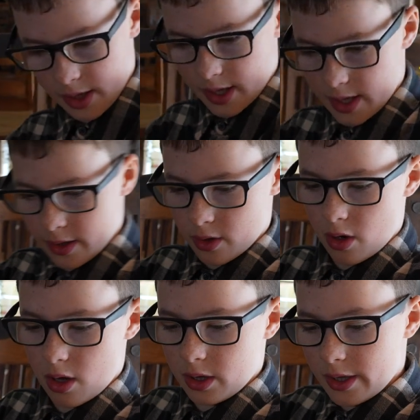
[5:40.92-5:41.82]
He
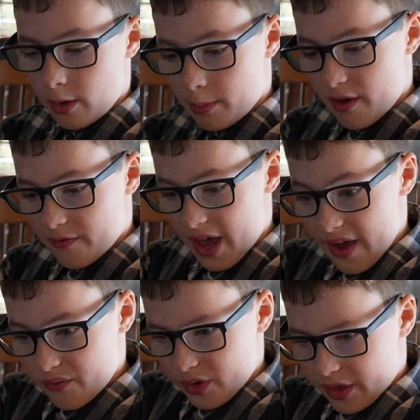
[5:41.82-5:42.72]
got a little bit of
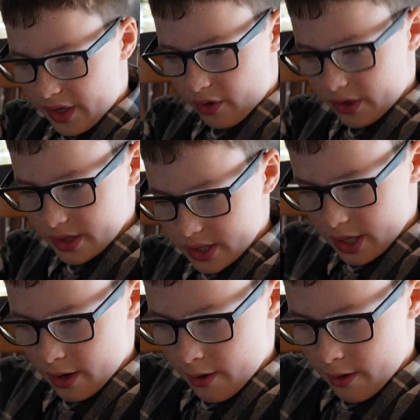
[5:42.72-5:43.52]
everything on it.